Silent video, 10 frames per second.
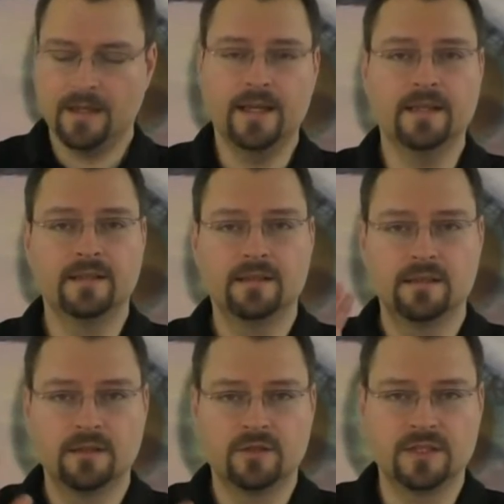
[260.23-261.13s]
And
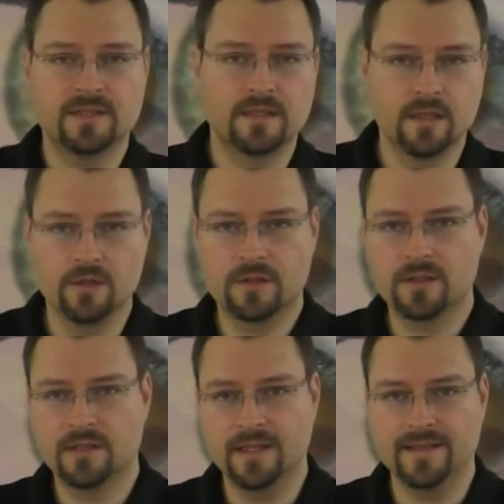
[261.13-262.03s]
just
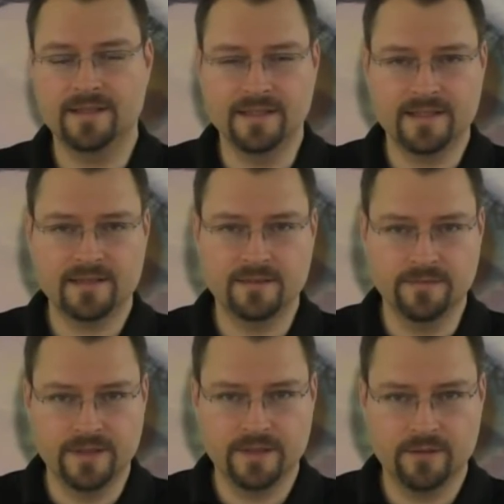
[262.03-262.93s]
look at the next
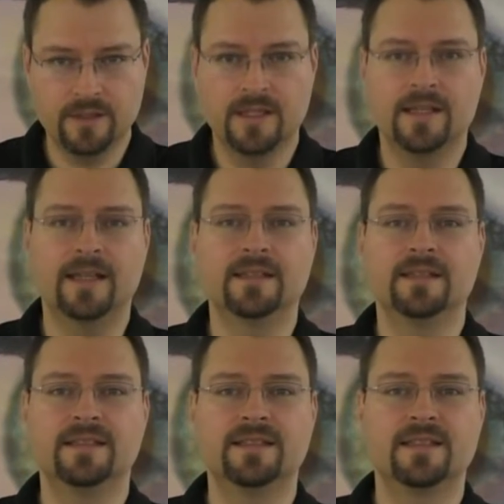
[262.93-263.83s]
video, and
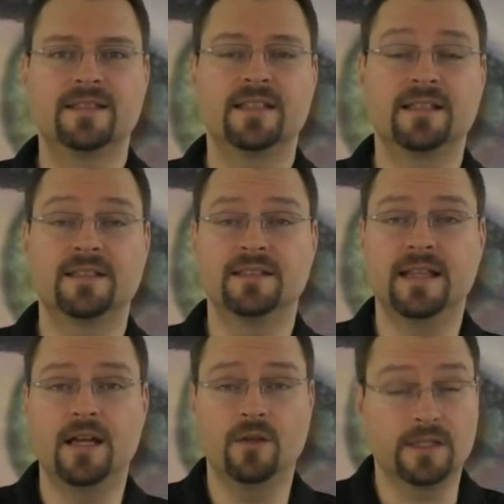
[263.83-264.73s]
this starts
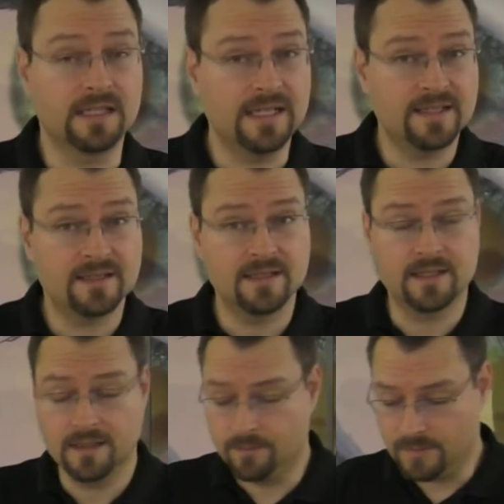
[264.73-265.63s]
now, the
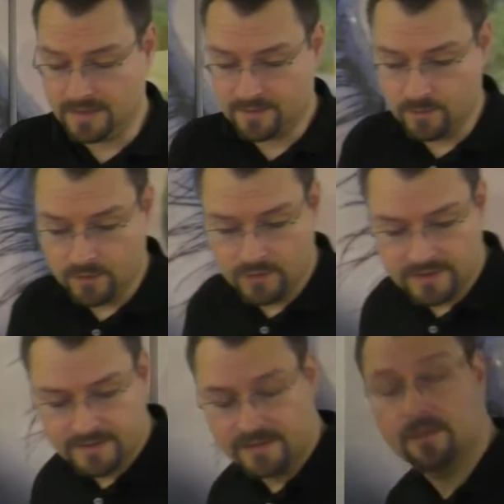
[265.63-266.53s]
classic
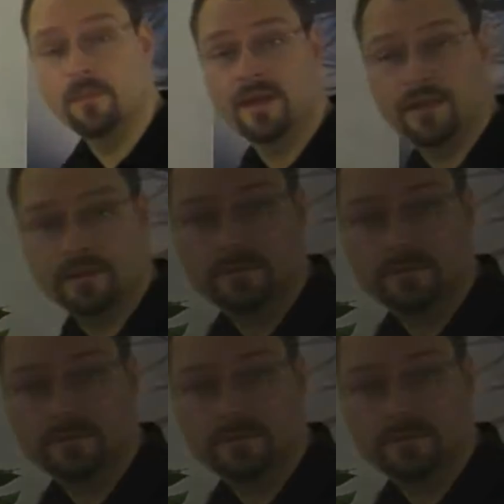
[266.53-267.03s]
mesmeristic method.